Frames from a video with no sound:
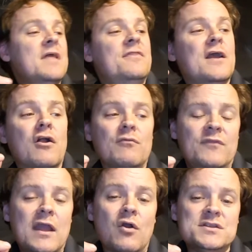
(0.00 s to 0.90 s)
They
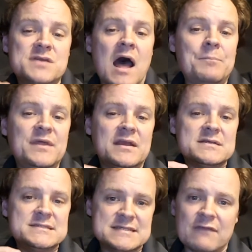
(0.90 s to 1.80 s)
are adopting
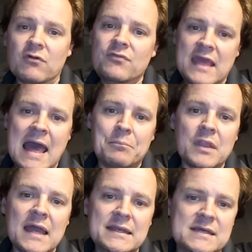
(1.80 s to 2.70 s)
several of the Apple
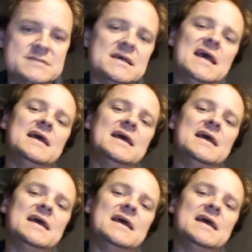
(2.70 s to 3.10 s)
ideas,